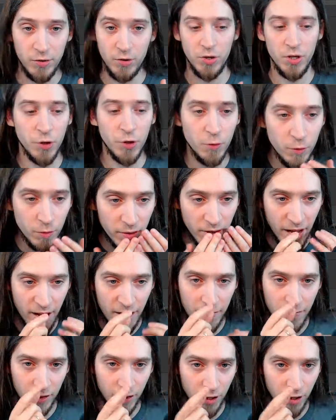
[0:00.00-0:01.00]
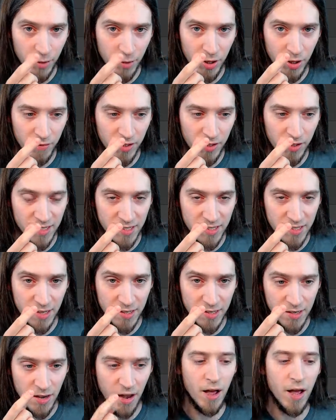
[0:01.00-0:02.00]
You need to have a little bit of
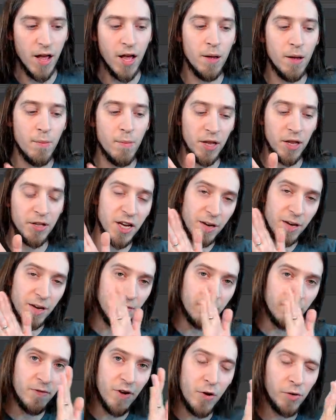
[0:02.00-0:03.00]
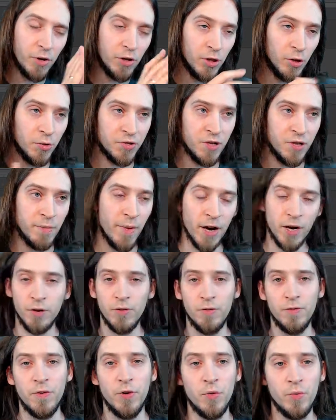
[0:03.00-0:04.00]
distance, but it can be very close to the
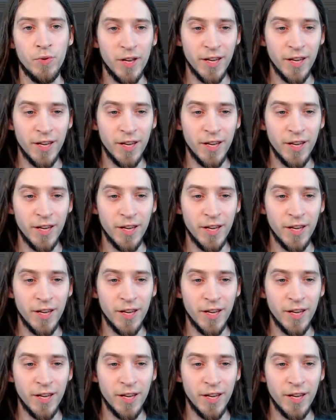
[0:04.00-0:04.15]
microphone.